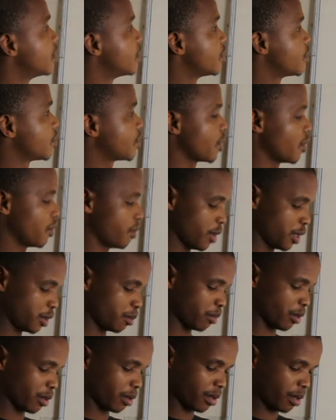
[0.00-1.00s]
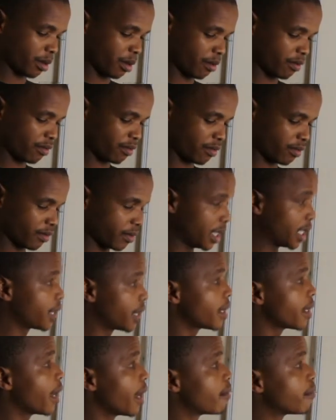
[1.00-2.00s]
So we spoke of
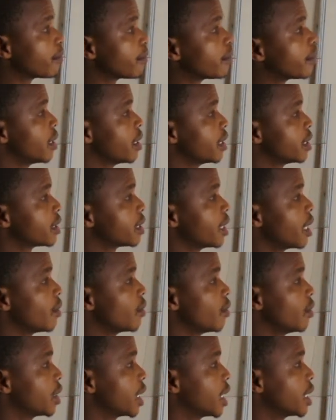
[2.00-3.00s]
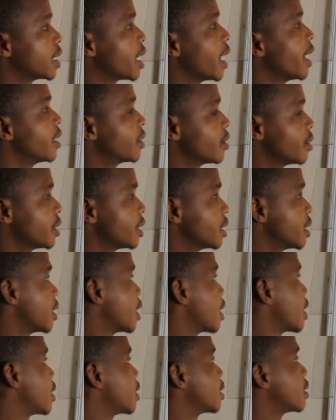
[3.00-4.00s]
lithium. Let's now look at hydrogen.
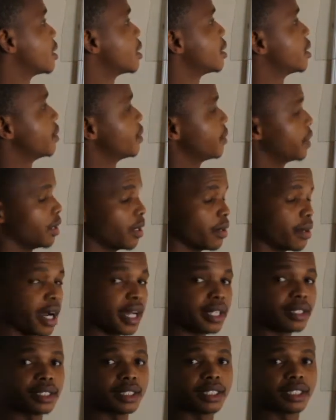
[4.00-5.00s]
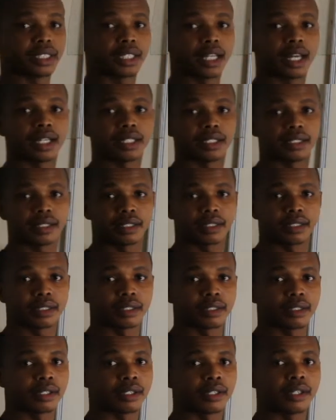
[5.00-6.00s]
We know hydrogen has
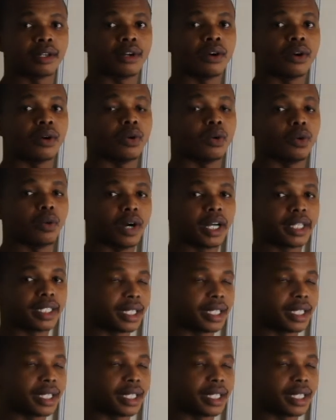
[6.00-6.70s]
1